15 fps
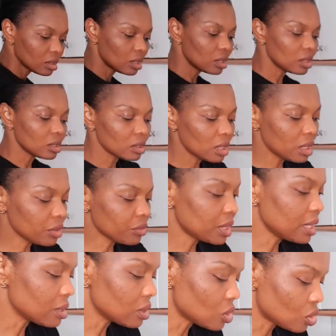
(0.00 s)
the
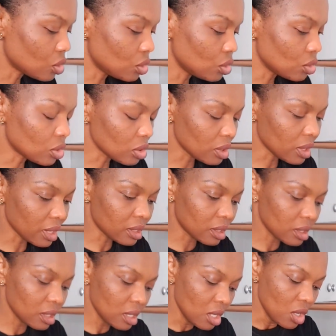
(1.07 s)
ingredients to you so that
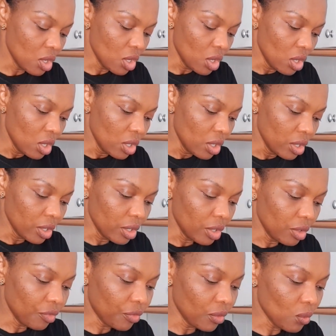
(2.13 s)

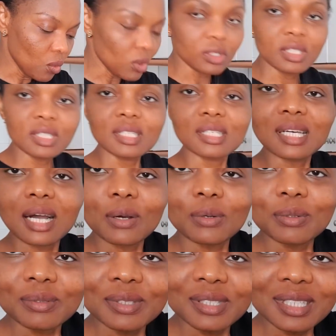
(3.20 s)
if you want, this is
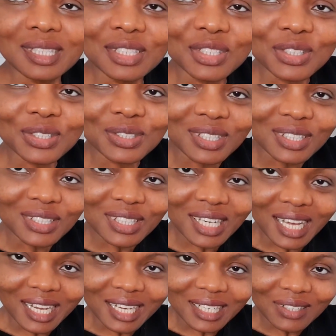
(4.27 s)
how it should look
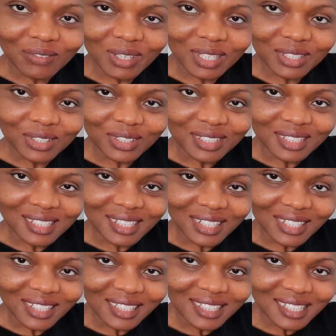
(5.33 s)
like when you're
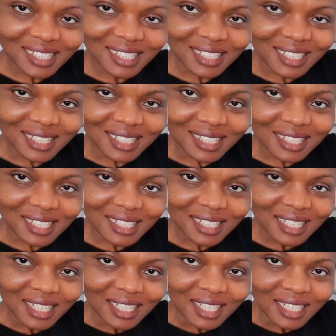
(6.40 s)
done. Isn't it
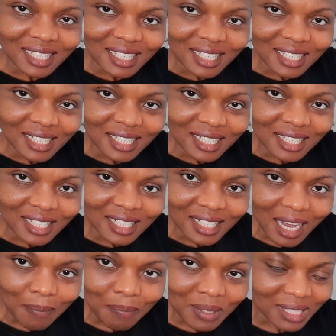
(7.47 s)

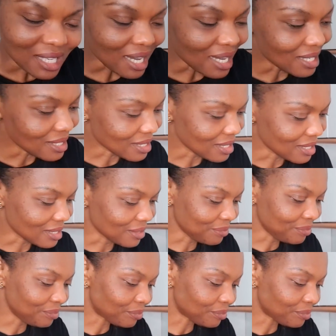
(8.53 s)
appetizing?